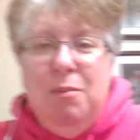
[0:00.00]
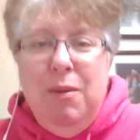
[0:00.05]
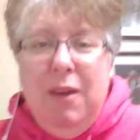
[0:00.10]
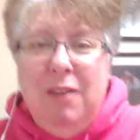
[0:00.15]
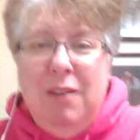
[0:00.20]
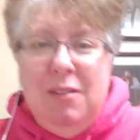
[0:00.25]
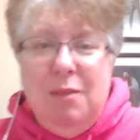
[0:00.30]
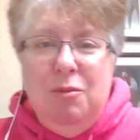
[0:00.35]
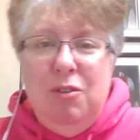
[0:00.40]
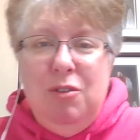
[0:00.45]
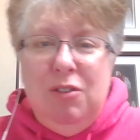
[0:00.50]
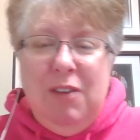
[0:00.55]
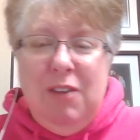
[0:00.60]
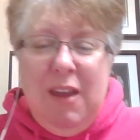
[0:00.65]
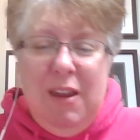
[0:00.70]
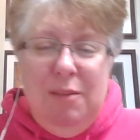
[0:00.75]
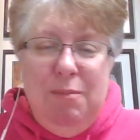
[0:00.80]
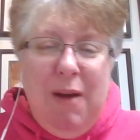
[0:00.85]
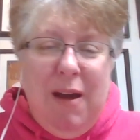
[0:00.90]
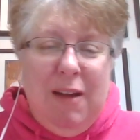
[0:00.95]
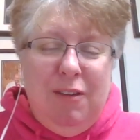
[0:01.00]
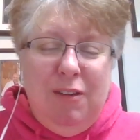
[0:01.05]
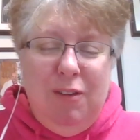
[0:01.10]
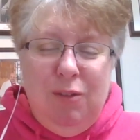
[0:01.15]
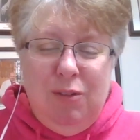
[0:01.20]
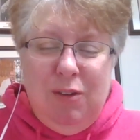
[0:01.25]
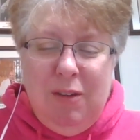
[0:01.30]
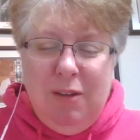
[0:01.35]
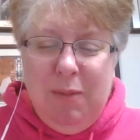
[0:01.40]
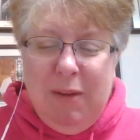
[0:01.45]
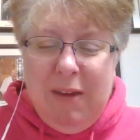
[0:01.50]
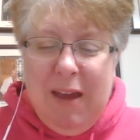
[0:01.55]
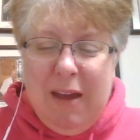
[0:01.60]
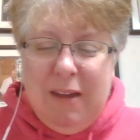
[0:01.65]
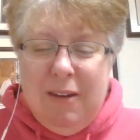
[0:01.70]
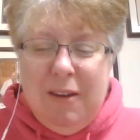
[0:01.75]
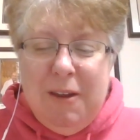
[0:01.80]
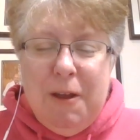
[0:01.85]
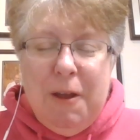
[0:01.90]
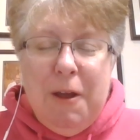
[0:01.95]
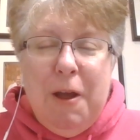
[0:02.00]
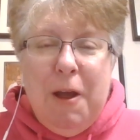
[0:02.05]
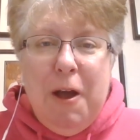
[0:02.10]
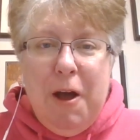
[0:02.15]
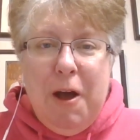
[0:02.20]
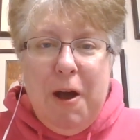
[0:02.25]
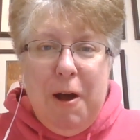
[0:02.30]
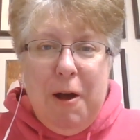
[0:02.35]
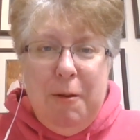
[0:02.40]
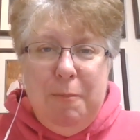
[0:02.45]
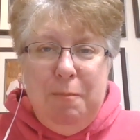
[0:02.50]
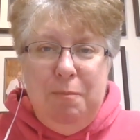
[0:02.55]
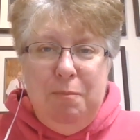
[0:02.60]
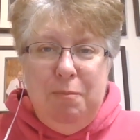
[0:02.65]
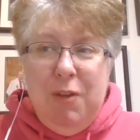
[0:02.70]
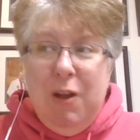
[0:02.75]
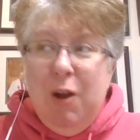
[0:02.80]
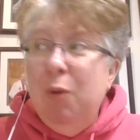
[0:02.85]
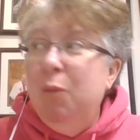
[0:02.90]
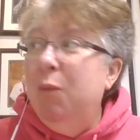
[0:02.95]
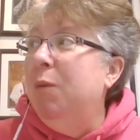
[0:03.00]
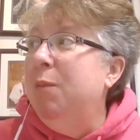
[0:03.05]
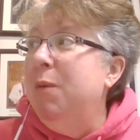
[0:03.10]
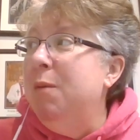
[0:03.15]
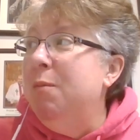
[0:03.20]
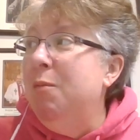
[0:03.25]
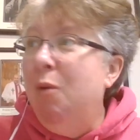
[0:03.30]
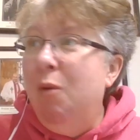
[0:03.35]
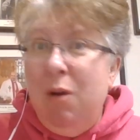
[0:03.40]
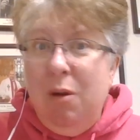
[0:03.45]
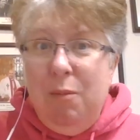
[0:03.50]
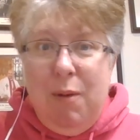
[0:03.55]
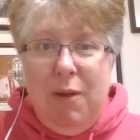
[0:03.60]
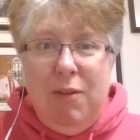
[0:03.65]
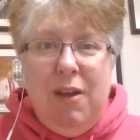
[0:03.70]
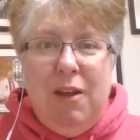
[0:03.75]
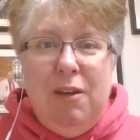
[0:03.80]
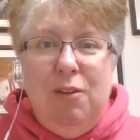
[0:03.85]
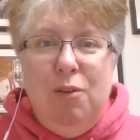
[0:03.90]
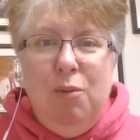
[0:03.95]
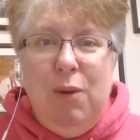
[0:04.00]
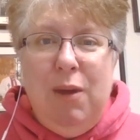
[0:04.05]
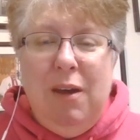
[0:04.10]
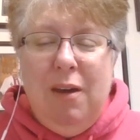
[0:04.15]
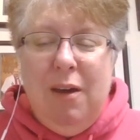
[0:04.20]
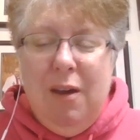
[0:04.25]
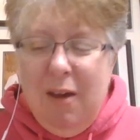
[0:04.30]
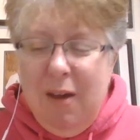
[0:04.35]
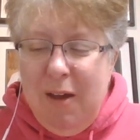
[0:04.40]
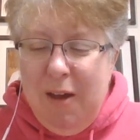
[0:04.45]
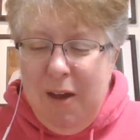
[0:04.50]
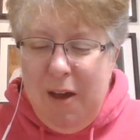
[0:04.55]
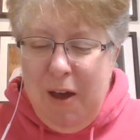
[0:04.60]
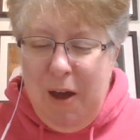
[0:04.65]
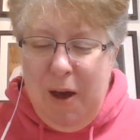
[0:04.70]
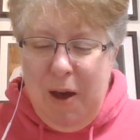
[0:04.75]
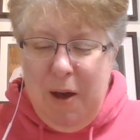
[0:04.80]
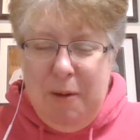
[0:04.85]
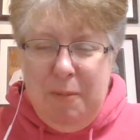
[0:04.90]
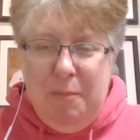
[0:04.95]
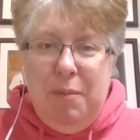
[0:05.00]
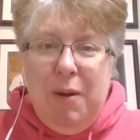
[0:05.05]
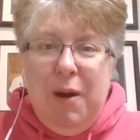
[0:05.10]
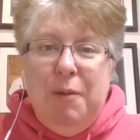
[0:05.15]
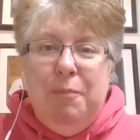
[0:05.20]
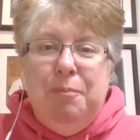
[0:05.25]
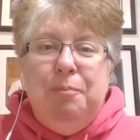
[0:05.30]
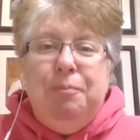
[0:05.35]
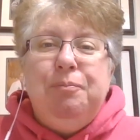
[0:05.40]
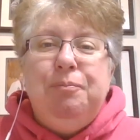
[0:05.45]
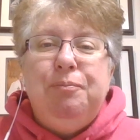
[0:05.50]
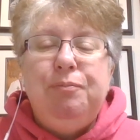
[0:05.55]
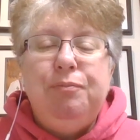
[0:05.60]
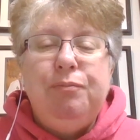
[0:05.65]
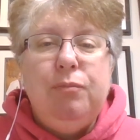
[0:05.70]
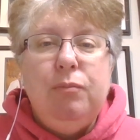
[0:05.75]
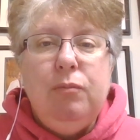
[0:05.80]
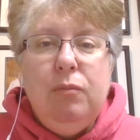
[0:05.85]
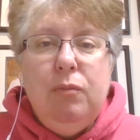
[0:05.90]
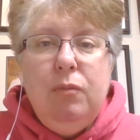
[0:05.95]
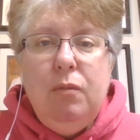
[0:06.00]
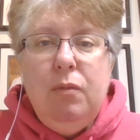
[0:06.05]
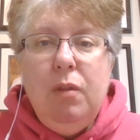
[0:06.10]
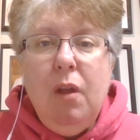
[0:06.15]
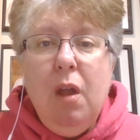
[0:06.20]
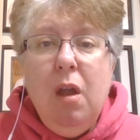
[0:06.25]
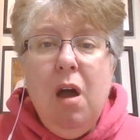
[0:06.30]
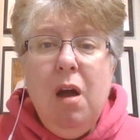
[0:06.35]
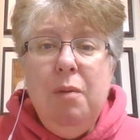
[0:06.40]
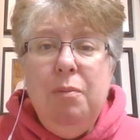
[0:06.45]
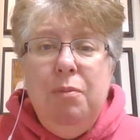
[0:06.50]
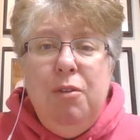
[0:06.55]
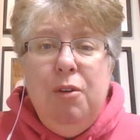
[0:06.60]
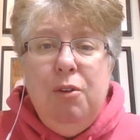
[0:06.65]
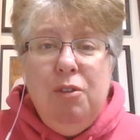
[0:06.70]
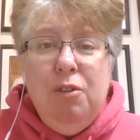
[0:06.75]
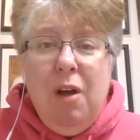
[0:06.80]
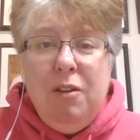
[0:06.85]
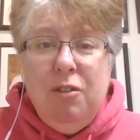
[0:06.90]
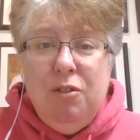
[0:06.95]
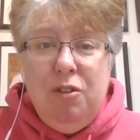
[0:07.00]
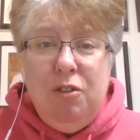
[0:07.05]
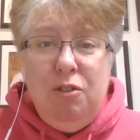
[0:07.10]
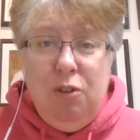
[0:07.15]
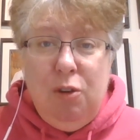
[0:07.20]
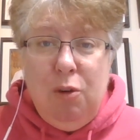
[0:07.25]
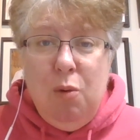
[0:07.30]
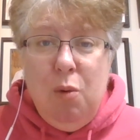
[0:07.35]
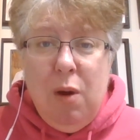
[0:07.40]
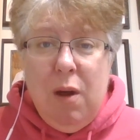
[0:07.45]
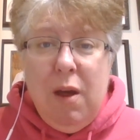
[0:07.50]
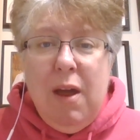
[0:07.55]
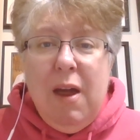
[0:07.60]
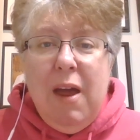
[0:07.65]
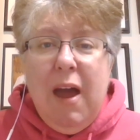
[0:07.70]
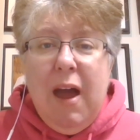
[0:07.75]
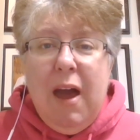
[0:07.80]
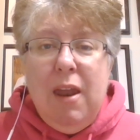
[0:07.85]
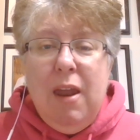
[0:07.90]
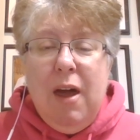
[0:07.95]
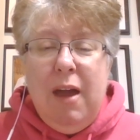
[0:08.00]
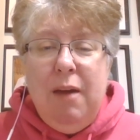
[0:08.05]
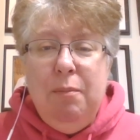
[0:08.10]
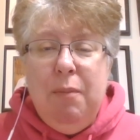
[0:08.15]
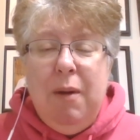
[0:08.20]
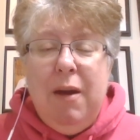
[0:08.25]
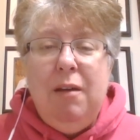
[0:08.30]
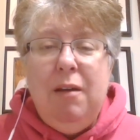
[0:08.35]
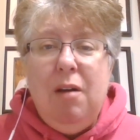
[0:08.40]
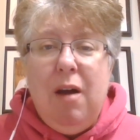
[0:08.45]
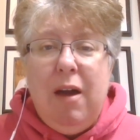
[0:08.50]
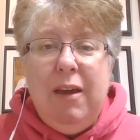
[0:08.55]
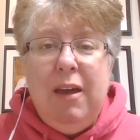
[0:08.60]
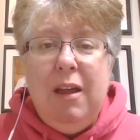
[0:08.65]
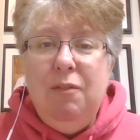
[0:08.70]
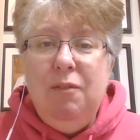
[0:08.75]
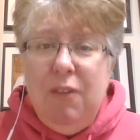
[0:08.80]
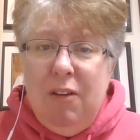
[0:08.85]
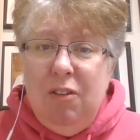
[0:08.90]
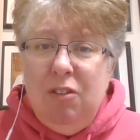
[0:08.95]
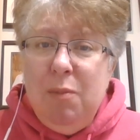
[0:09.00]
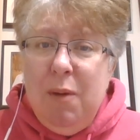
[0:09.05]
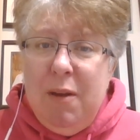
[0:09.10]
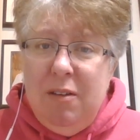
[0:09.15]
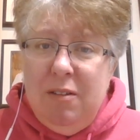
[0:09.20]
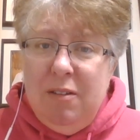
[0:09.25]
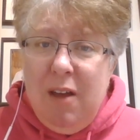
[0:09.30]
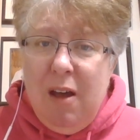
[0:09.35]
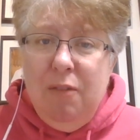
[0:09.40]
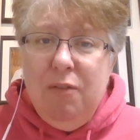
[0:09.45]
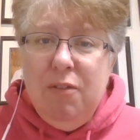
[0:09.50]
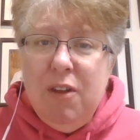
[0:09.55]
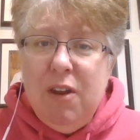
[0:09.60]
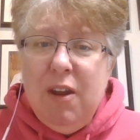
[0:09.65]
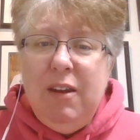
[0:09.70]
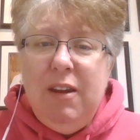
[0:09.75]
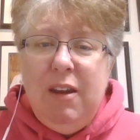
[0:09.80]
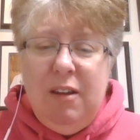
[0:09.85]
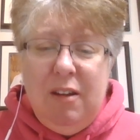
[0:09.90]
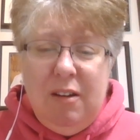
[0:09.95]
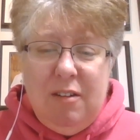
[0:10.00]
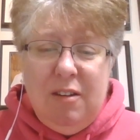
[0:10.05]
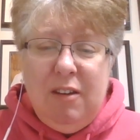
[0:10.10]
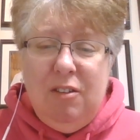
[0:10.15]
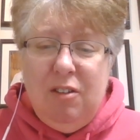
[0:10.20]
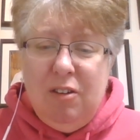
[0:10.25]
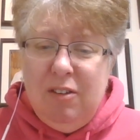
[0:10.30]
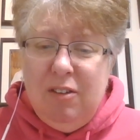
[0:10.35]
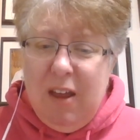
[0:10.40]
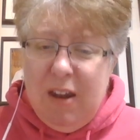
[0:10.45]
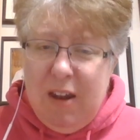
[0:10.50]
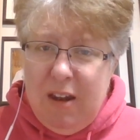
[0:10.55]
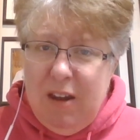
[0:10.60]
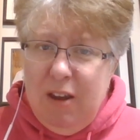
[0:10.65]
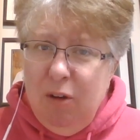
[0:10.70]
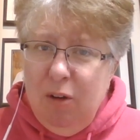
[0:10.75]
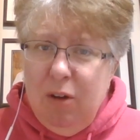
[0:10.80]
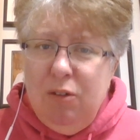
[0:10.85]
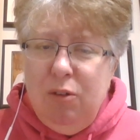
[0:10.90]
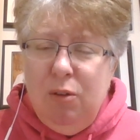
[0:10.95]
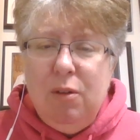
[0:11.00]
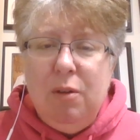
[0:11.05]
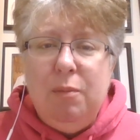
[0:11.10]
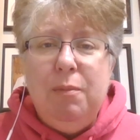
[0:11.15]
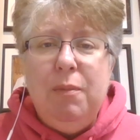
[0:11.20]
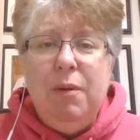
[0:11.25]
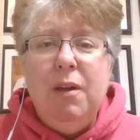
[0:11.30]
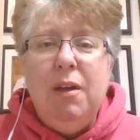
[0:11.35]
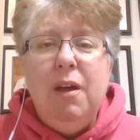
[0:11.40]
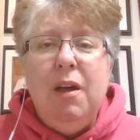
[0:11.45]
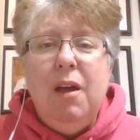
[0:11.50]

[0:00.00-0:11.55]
them because I'm just getting back to using them again. There will be more by the end of the week. But there's lots to do. And I convinced myself that I needed to just get in here and do them.